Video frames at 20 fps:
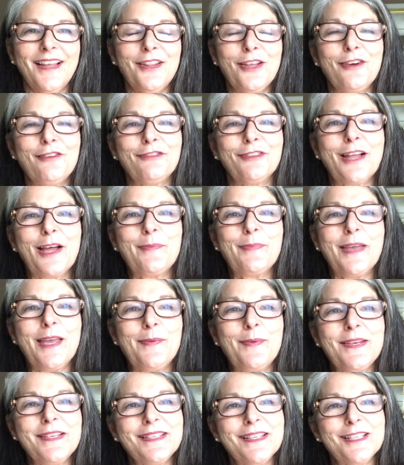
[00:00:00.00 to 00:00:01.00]
Hello Fly
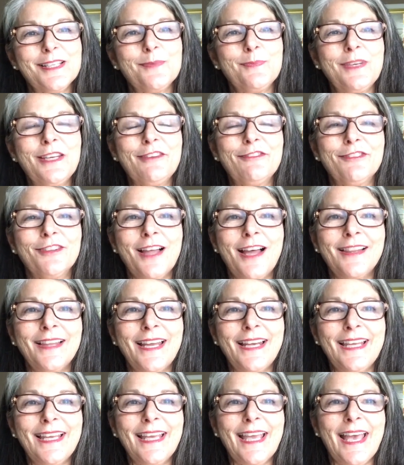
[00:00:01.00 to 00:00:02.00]
Babies, it's me, Fly
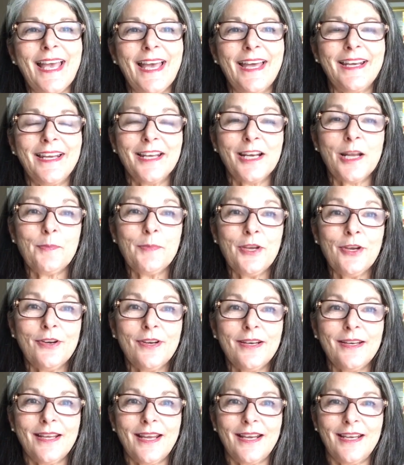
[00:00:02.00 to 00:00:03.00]
Lady Cat, and I'm here
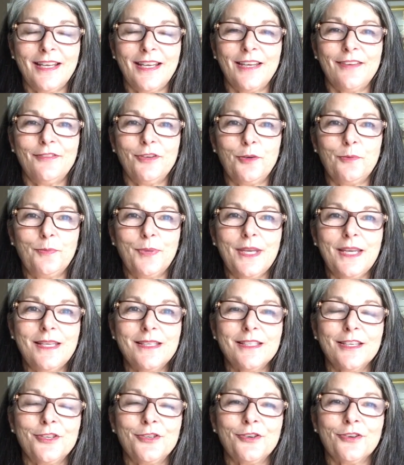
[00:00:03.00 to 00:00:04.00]
today to give you
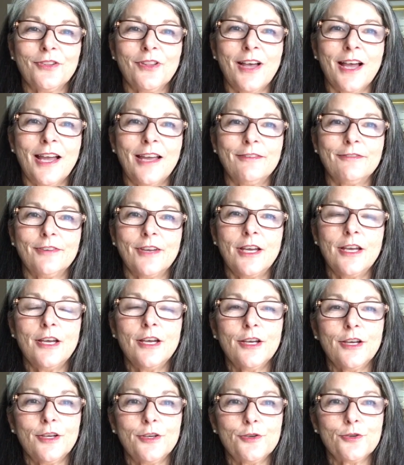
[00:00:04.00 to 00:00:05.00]
peace in your life,
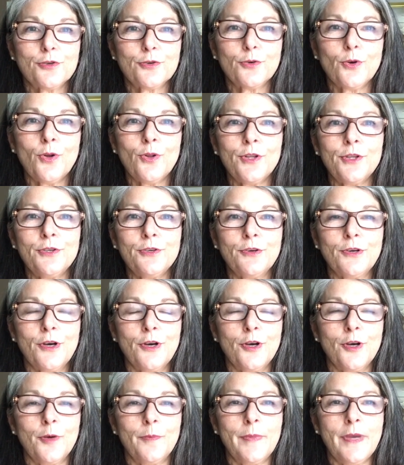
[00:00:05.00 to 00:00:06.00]
control in your
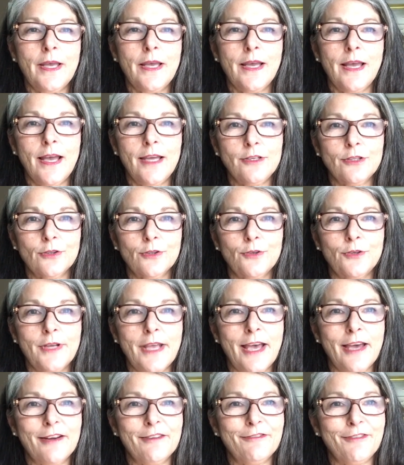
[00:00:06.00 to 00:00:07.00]
home, and to learn
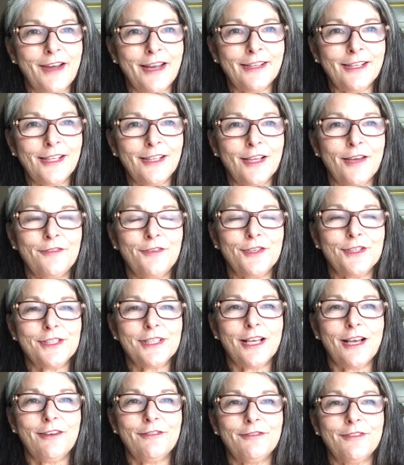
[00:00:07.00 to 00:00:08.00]
how to finally love
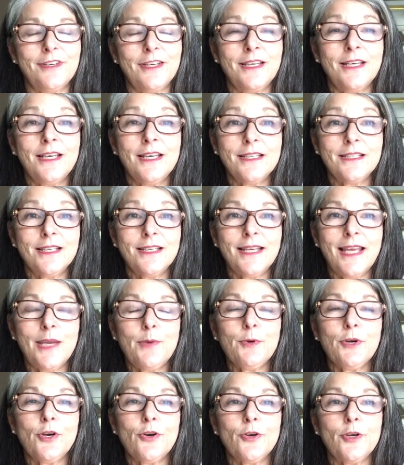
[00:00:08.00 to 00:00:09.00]
yourself. Today
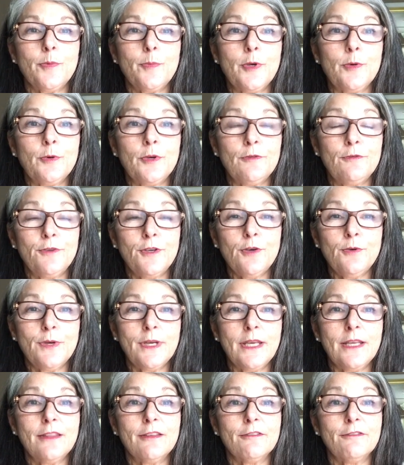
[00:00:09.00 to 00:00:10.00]
we're going to be
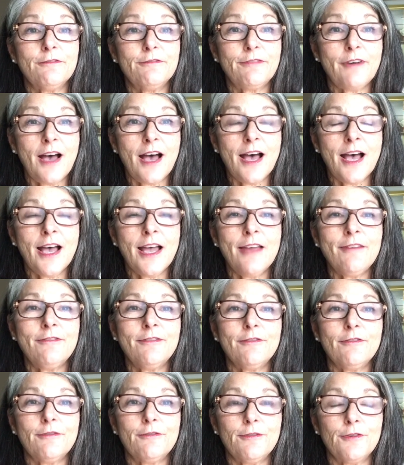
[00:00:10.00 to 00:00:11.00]
reviewing the
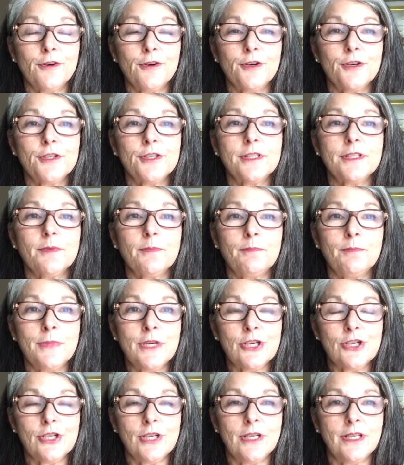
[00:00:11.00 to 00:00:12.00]
5 first
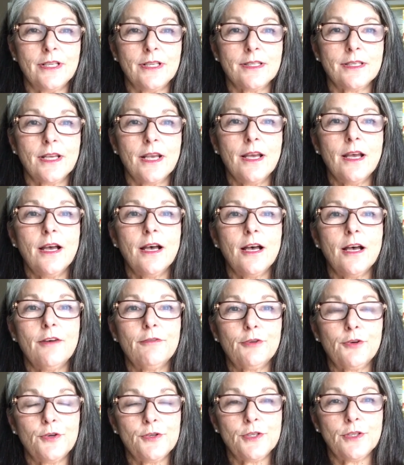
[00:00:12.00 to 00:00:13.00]
missions
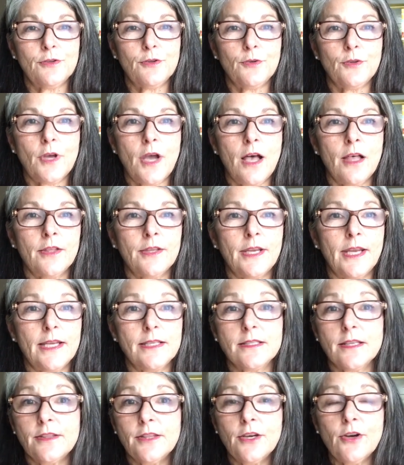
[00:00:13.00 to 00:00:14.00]
of Cruising Through the
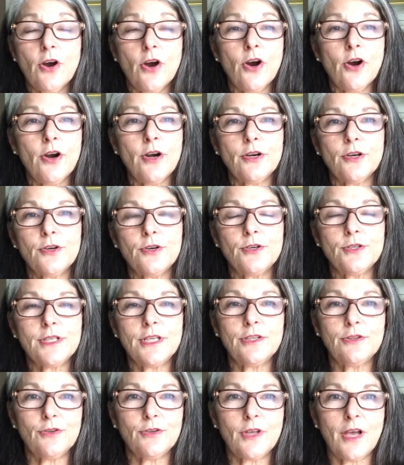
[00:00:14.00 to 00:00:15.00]
Holidays. There aren't
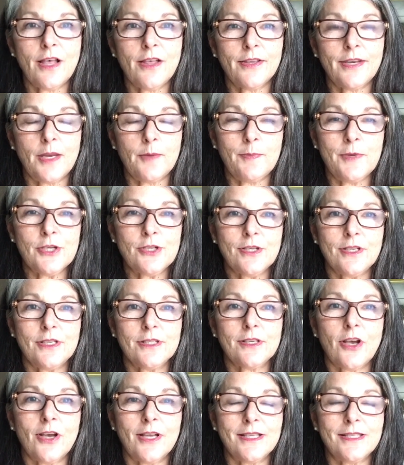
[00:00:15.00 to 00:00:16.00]
Cruising Through the Holiday
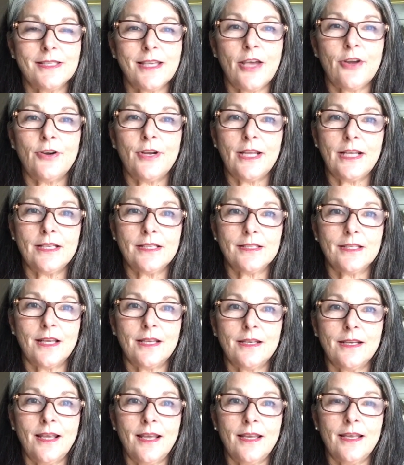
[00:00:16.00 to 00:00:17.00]
missions on Saturday and
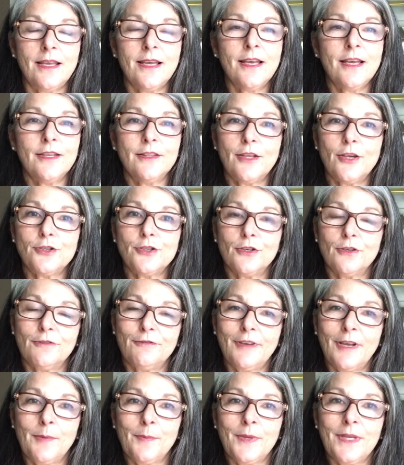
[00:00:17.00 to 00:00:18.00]
Sunday. Those are your
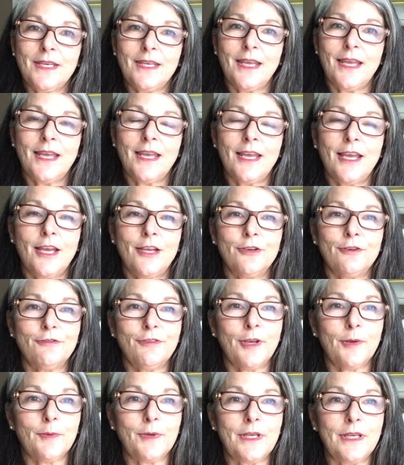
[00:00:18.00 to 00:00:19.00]
family day and your
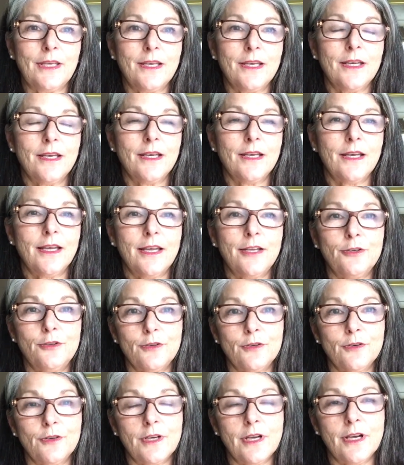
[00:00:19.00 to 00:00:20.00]
family and
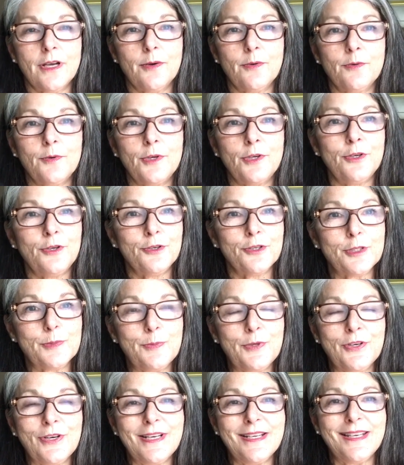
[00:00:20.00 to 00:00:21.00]
your Renew Your
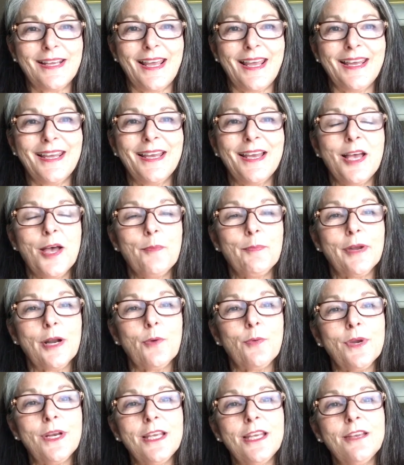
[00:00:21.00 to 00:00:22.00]
Spirit Day. But
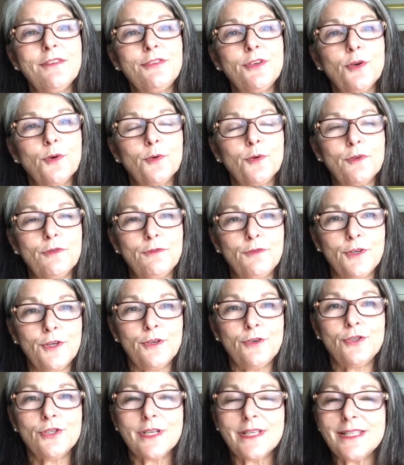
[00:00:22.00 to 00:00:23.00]
I want to give you a
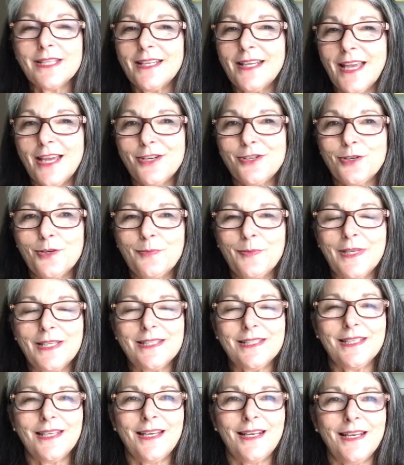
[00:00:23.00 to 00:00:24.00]
review just in case you
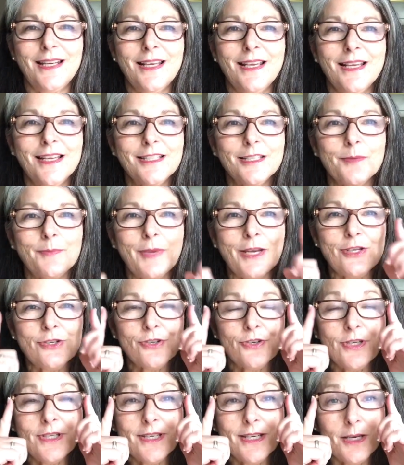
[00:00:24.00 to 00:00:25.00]
missed it to make
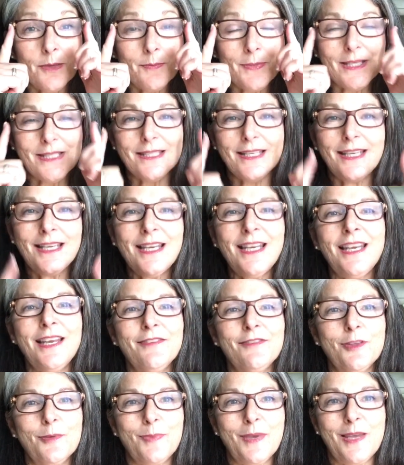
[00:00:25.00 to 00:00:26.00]
sure you didn't miss any
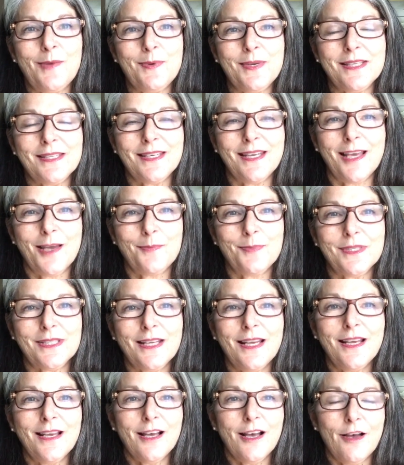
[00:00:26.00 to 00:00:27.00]
of the baby
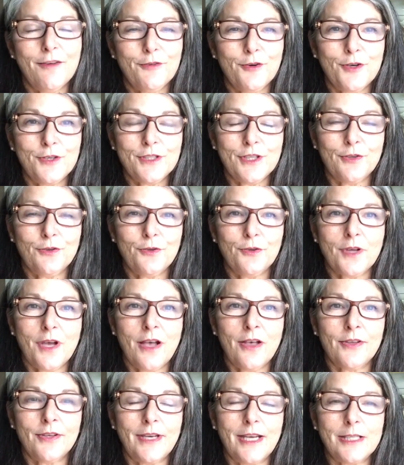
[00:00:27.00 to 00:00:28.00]
steps of Cruising Through the
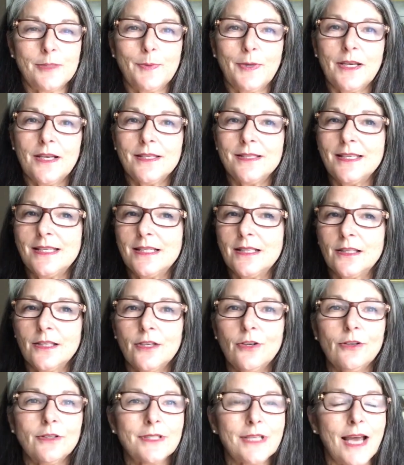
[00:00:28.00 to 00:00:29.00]
Holidays, because these
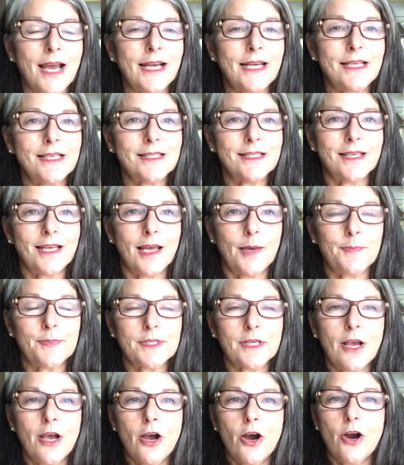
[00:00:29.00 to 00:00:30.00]
little tiny
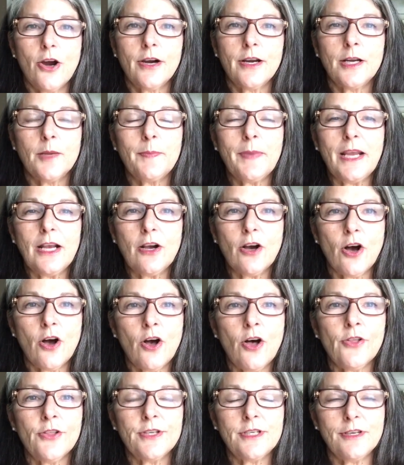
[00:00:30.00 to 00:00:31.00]
steps are going to make
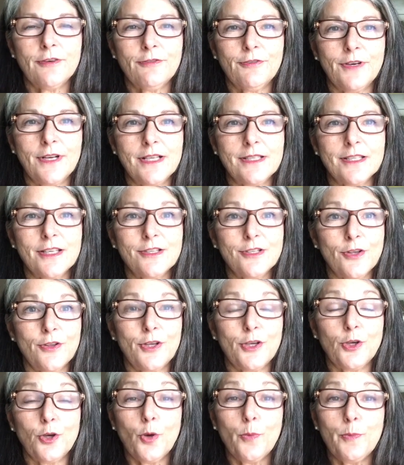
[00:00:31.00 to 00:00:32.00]
all the difference so
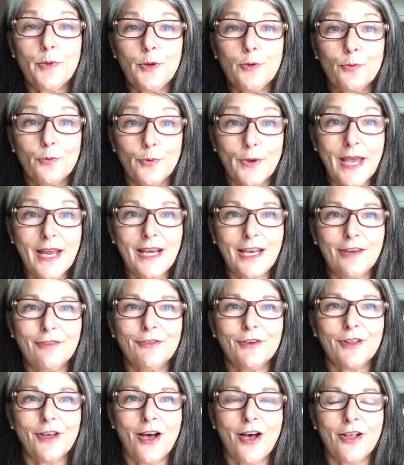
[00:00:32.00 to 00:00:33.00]
that you'll be ready
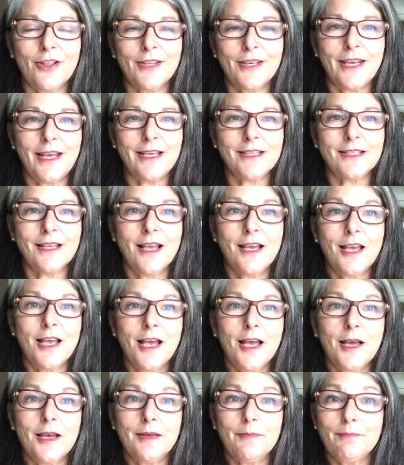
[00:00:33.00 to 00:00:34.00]
for the holidays
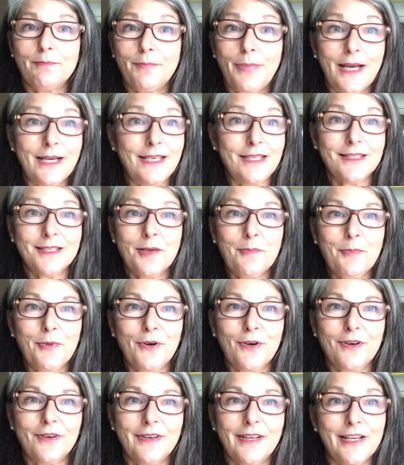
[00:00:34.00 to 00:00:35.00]
by
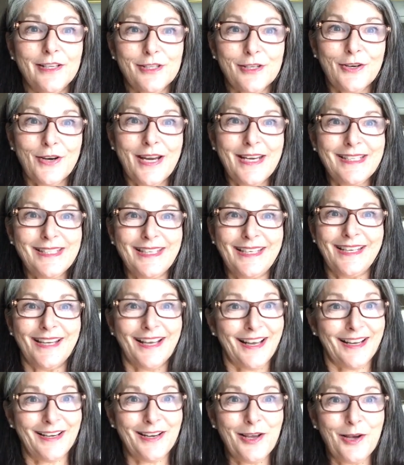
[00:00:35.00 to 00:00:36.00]
December. It's crazy,
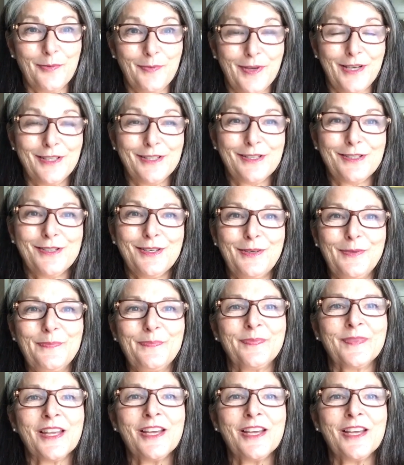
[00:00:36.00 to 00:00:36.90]
I know, but it's true.